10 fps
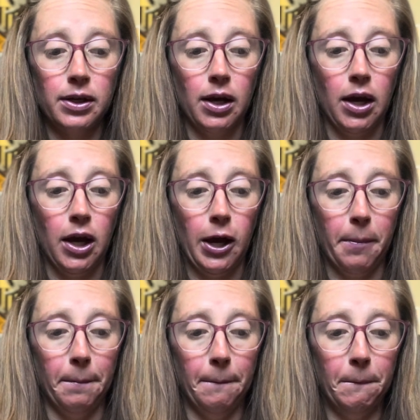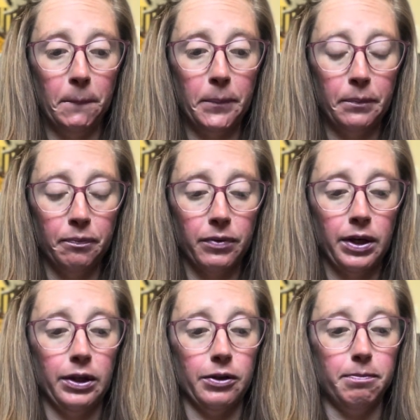
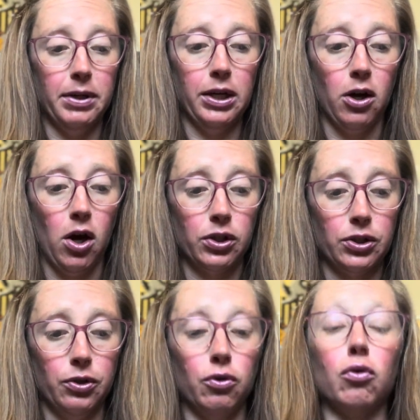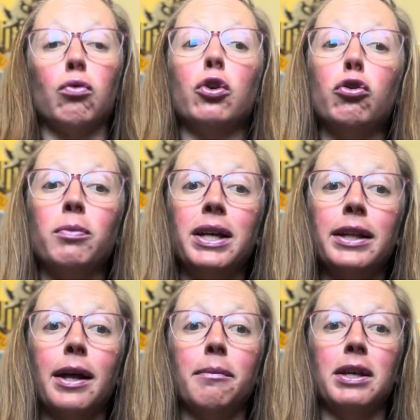There's peacocks too. Grooming,
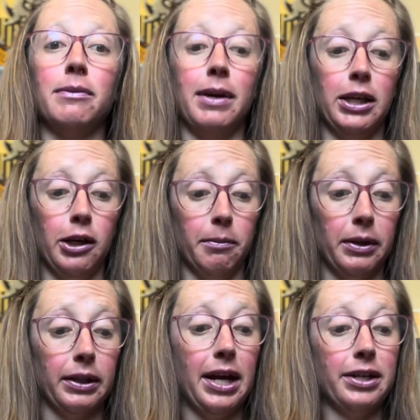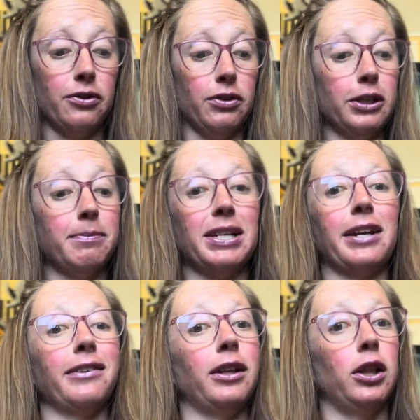that means making them look nice. So this page
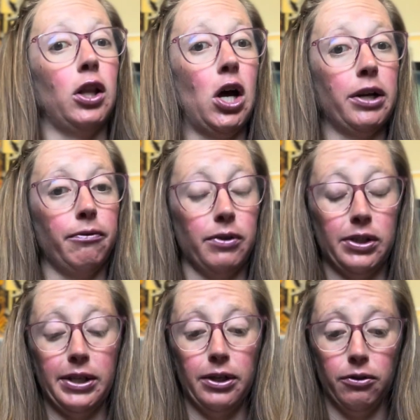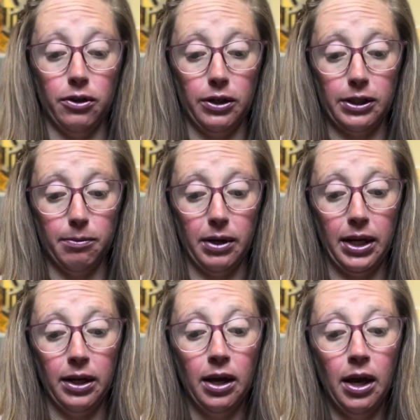has a lot of words that you could
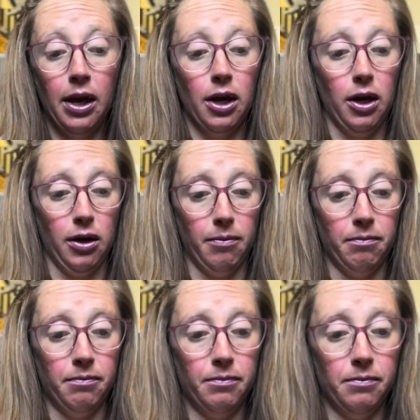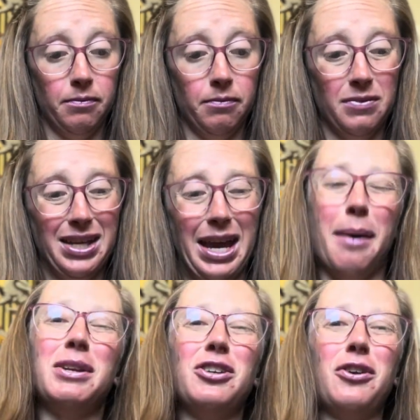explain. I
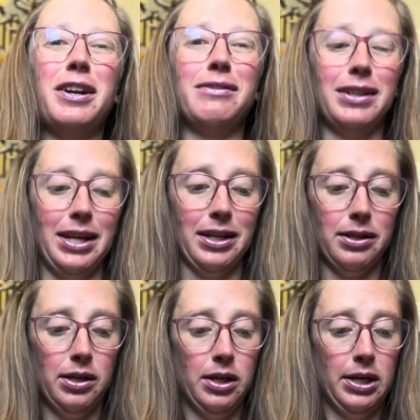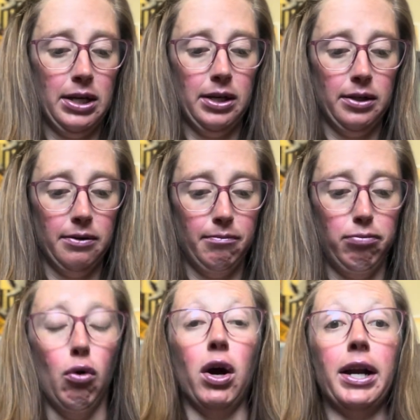mean, you don't have to like
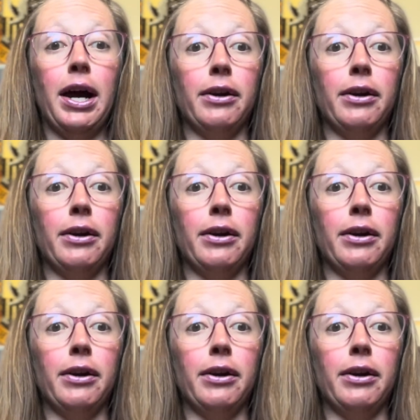point out